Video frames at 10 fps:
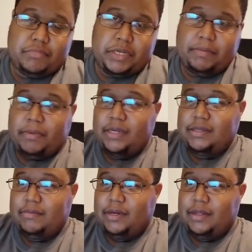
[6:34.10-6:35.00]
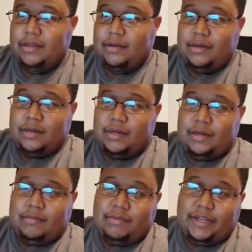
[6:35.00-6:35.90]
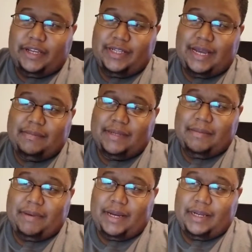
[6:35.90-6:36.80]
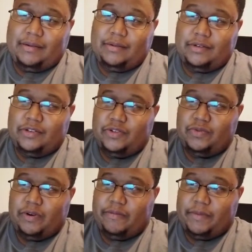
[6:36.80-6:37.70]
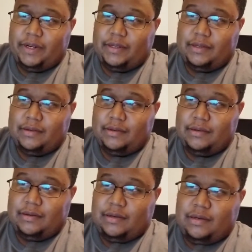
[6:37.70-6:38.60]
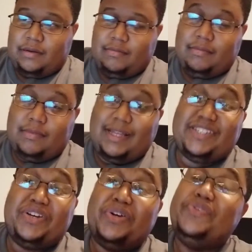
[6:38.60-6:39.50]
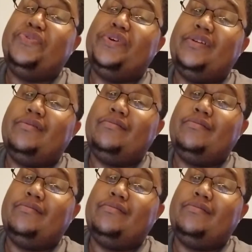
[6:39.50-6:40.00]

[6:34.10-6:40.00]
10 bucks a month and you times that by 12 months, that's $120.